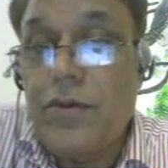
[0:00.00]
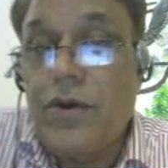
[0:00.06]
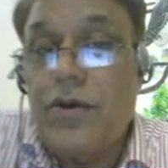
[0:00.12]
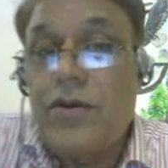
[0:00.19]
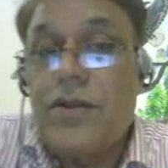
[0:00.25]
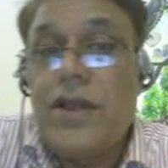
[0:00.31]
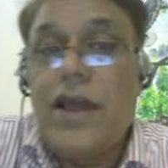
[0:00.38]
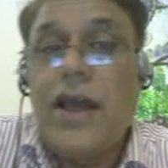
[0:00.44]

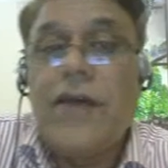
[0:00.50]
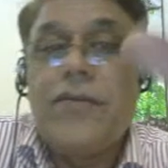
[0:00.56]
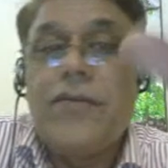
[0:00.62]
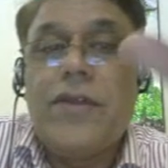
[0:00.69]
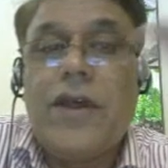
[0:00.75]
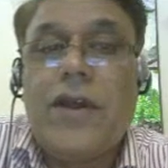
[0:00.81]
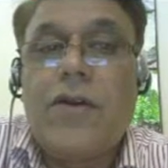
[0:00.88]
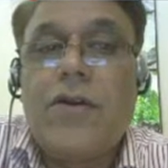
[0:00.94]
because they have
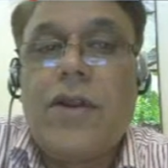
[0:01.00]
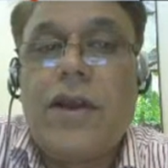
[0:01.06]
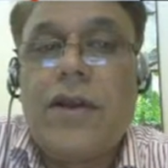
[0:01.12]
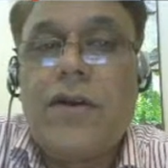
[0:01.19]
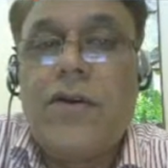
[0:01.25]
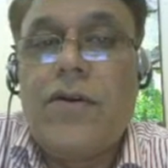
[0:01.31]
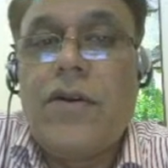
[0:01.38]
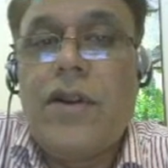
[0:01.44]
their
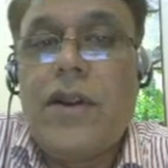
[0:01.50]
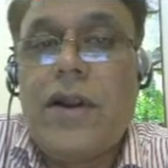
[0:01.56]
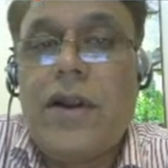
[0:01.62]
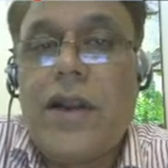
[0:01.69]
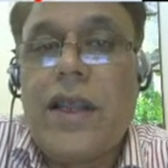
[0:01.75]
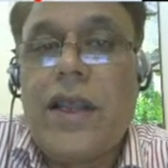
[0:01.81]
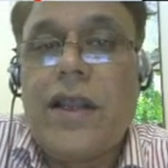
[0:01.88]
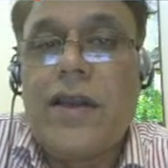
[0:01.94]
own
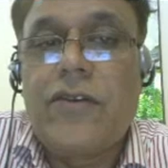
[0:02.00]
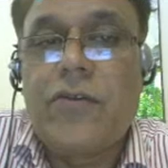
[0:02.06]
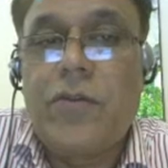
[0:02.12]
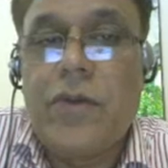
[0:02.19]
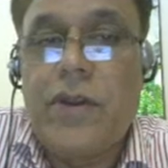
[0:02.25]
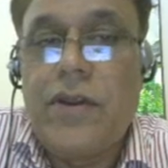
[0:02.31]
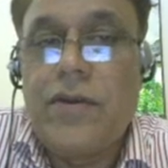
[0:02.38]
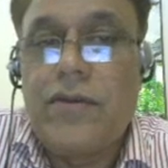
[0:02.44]
learning
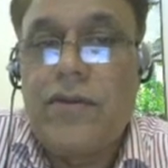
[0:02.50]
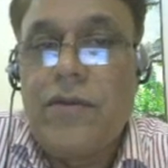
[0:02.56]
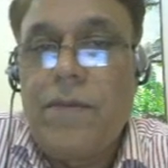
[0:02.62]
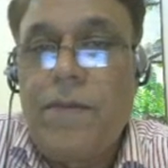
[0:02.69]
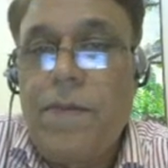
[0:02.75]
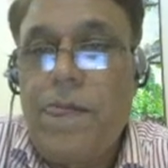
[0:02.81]
experience.